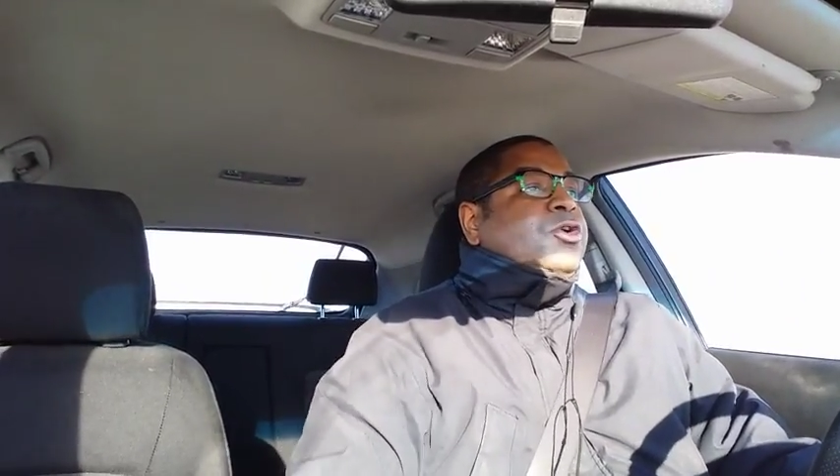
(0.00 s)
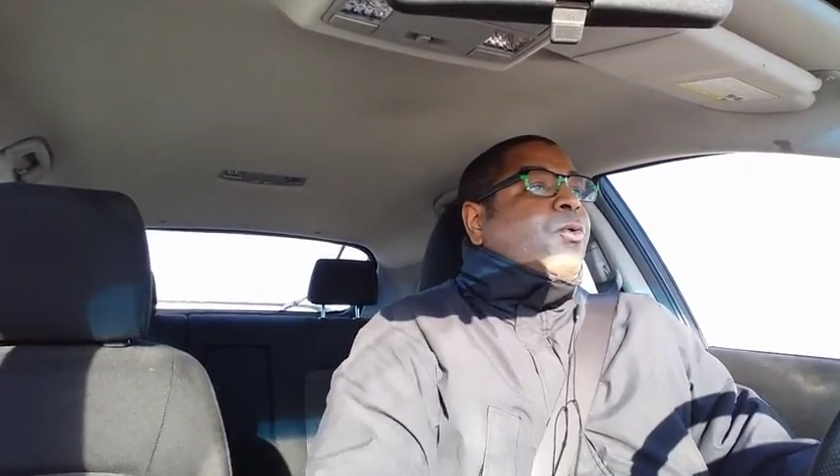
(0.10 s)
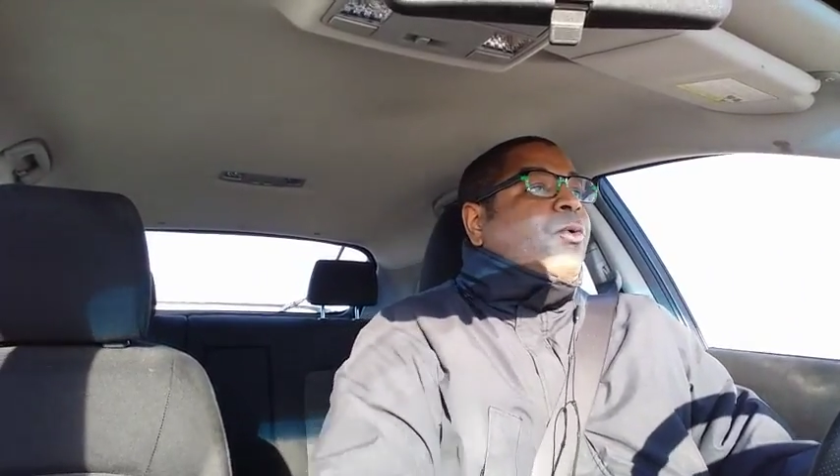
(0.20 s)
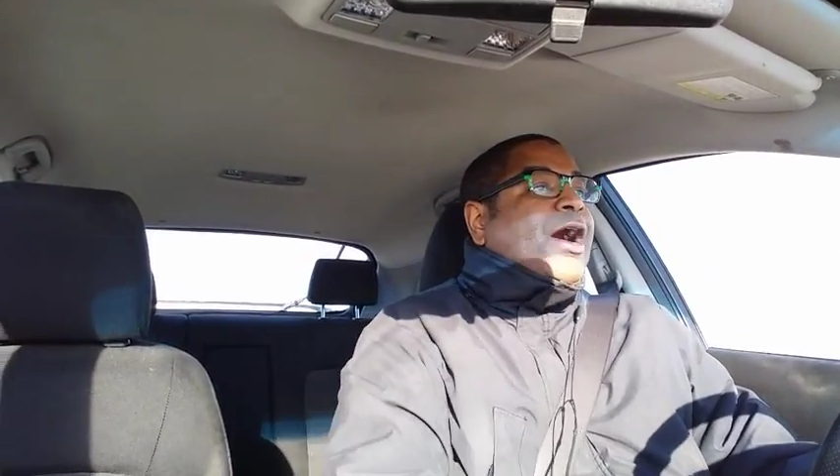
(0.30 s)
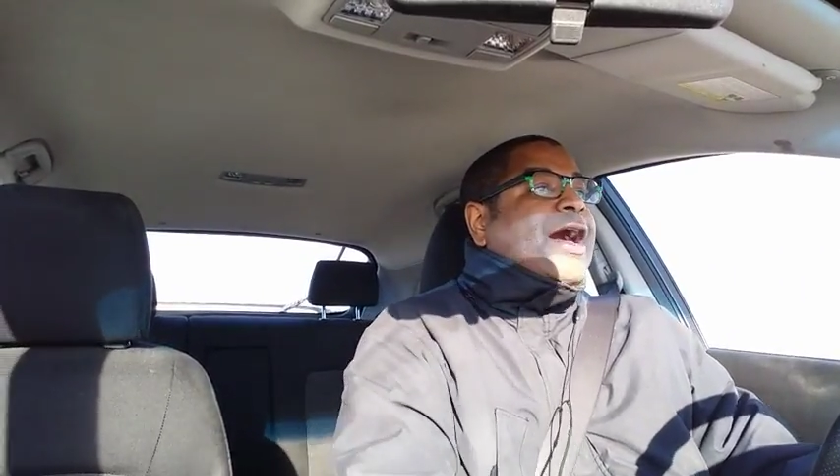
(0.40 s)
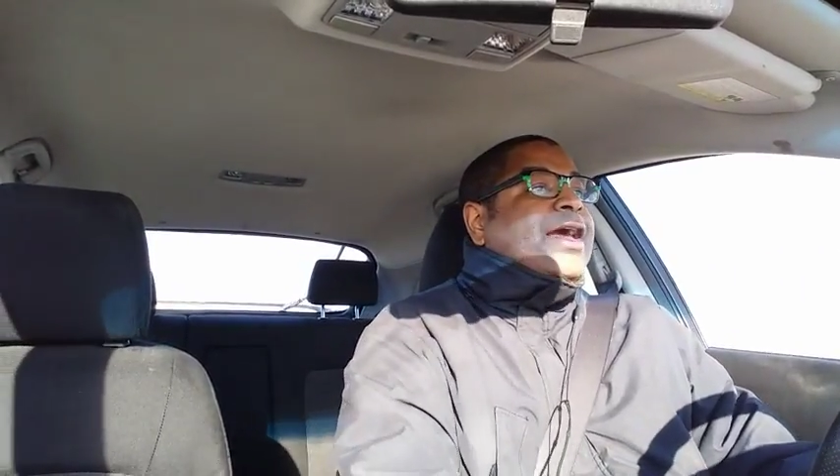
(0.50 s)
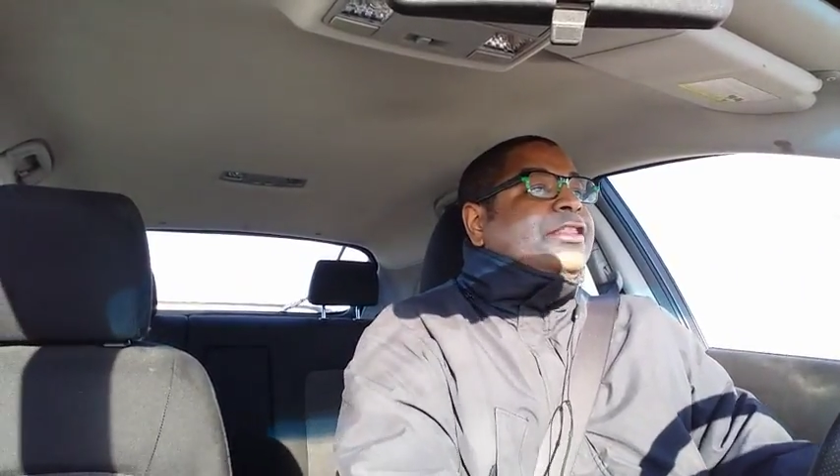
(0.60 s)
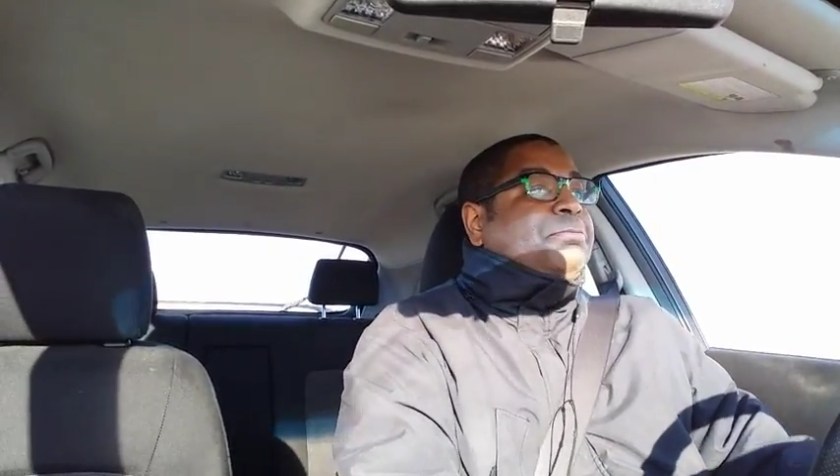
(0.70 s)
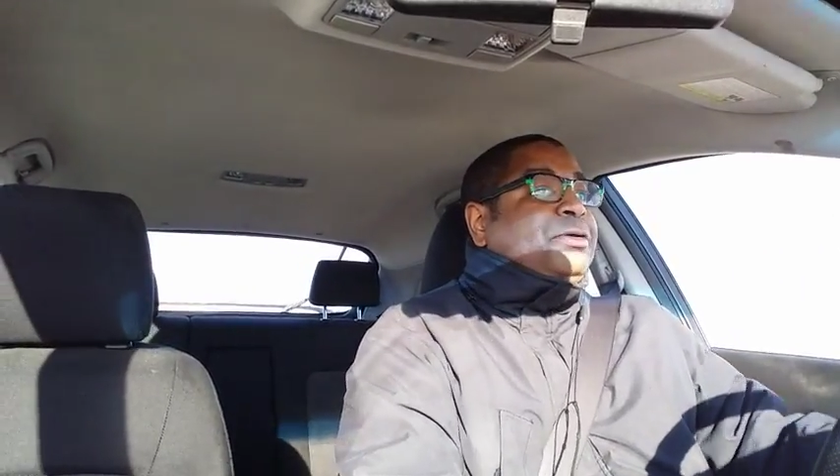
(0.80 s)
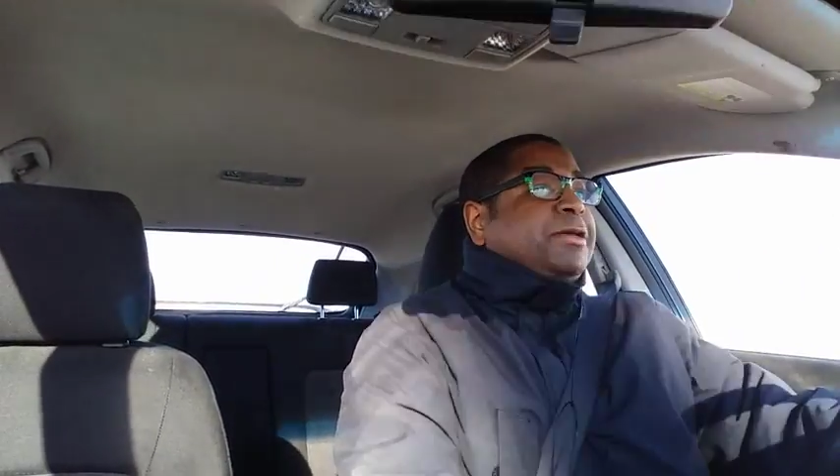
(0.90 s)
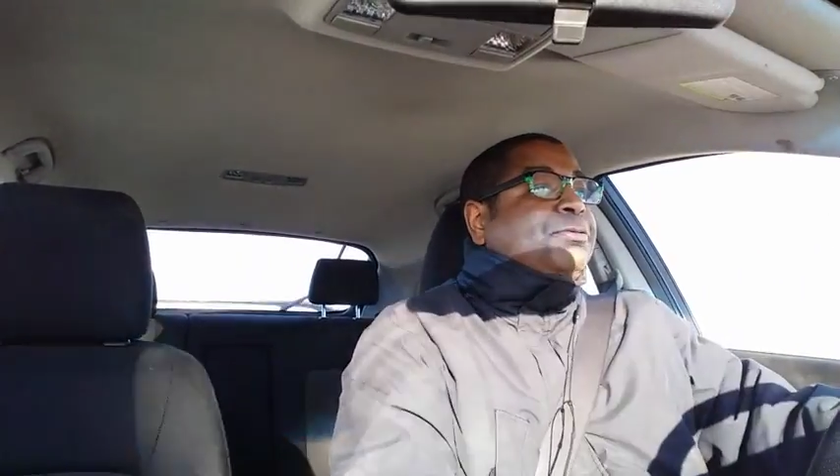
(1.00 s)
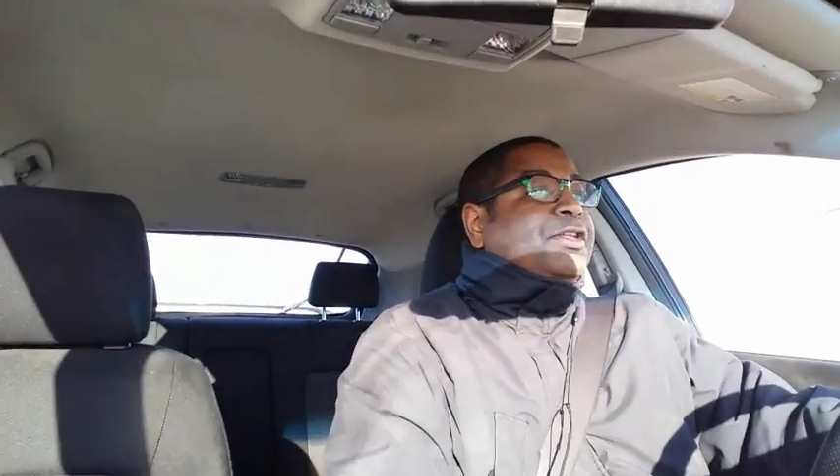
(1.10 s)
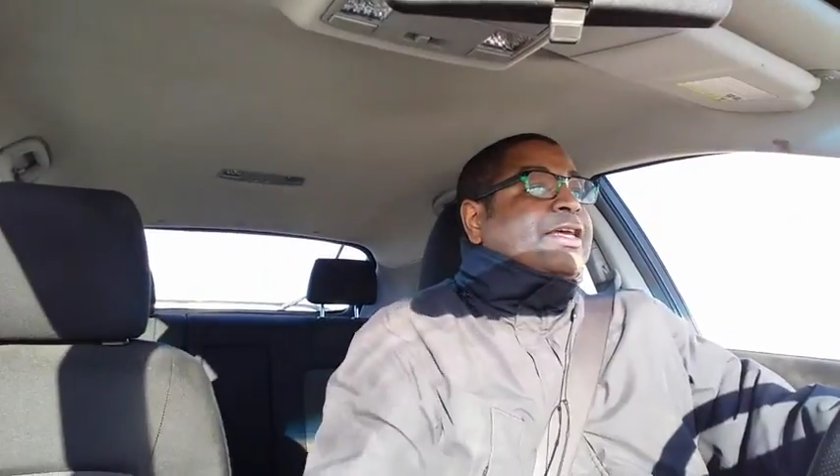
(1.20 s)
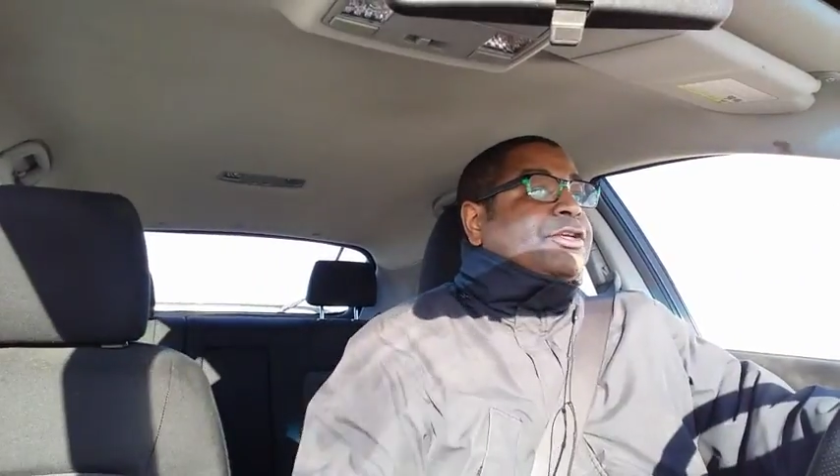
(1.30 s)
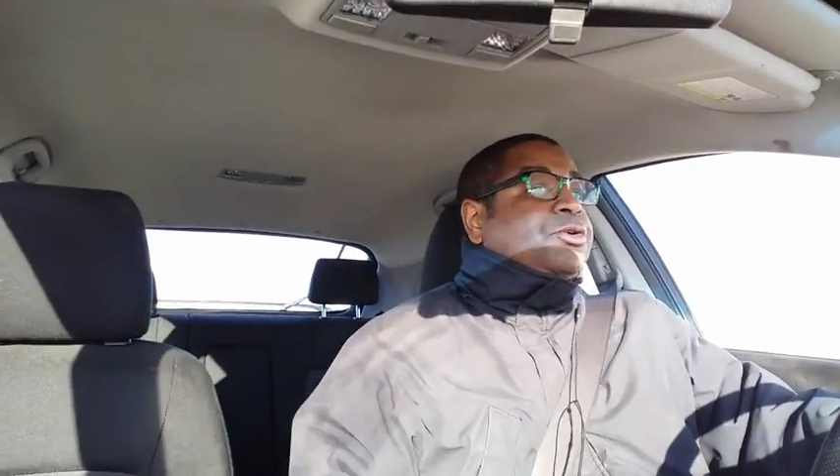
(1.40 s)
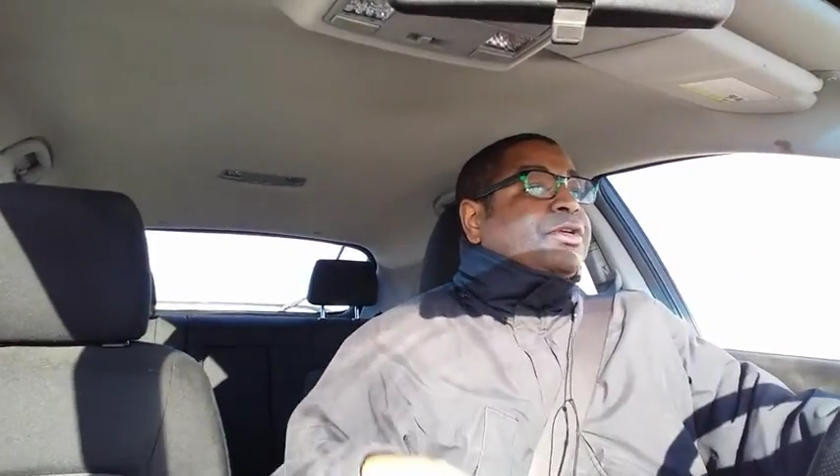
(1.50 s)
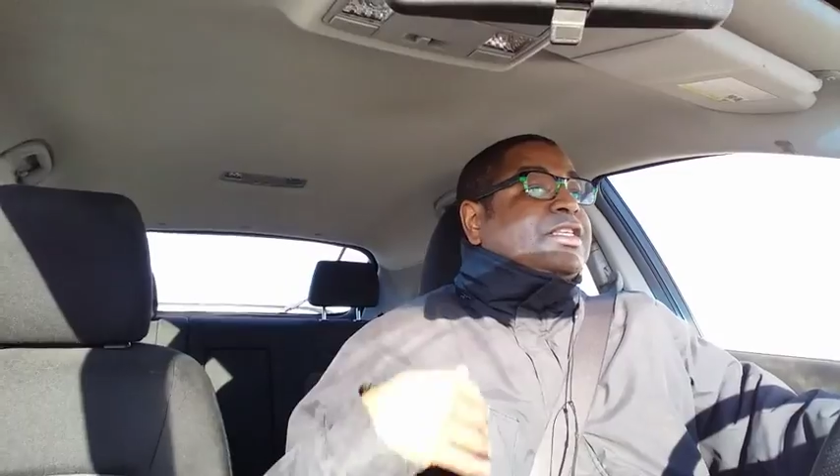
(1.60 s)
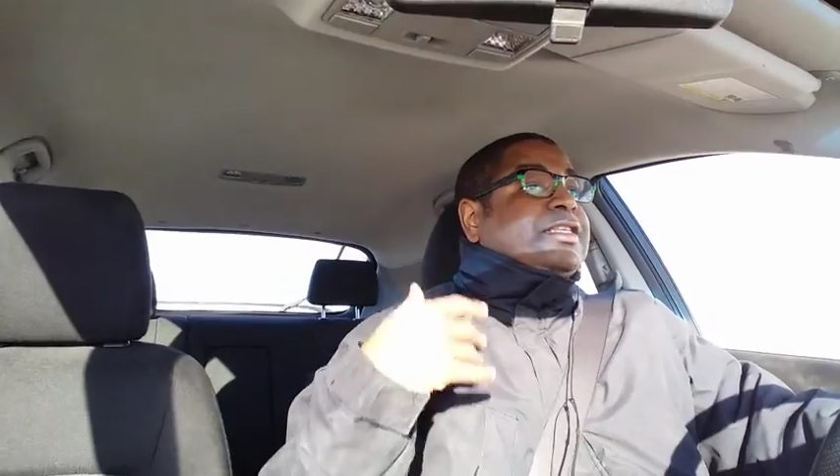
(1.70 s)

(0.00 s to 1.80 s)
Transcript: to why the people that you're